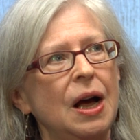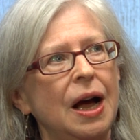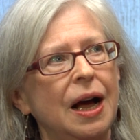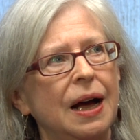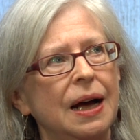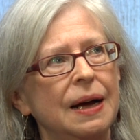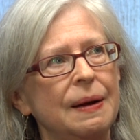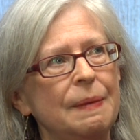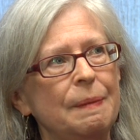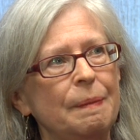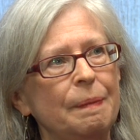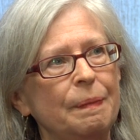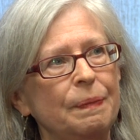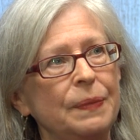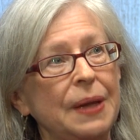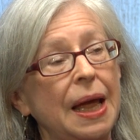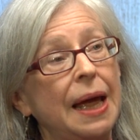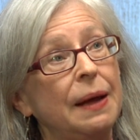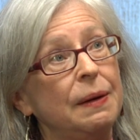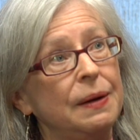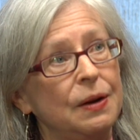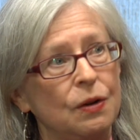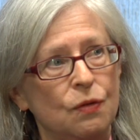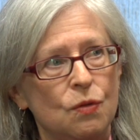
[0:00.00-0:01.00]
Um,
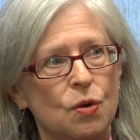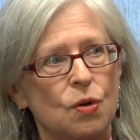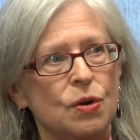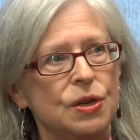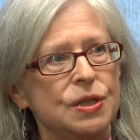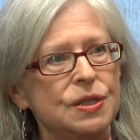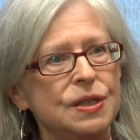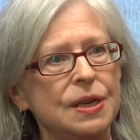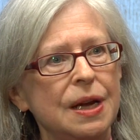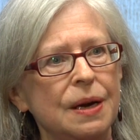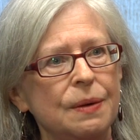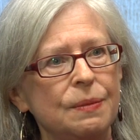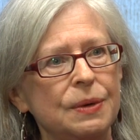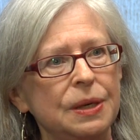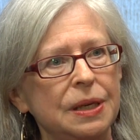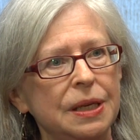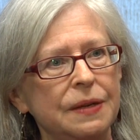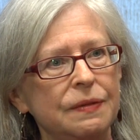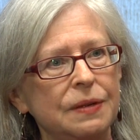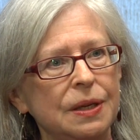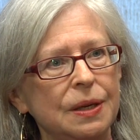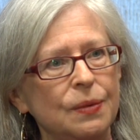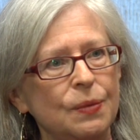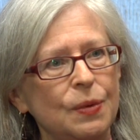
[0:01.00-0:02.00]
and of course, now we're
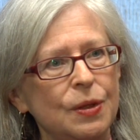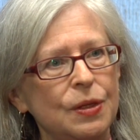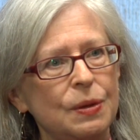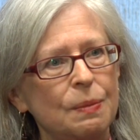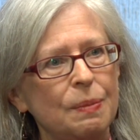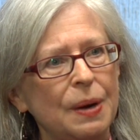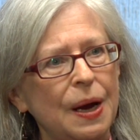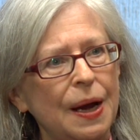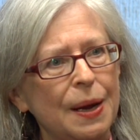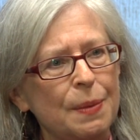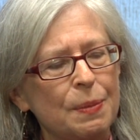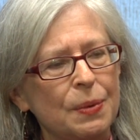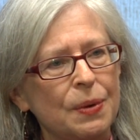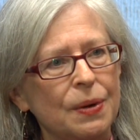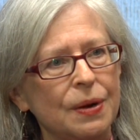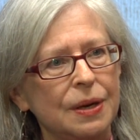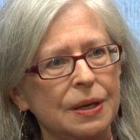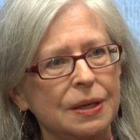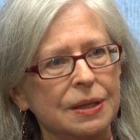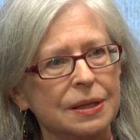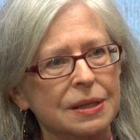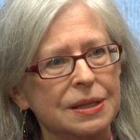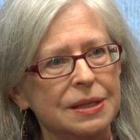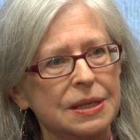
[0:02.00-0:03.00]
living with the
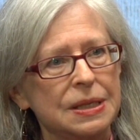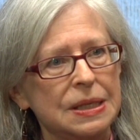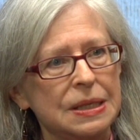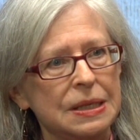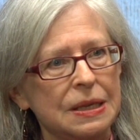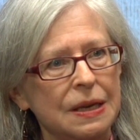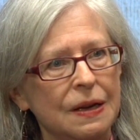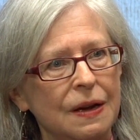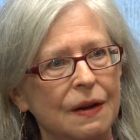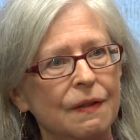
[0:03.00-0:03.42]
byproducts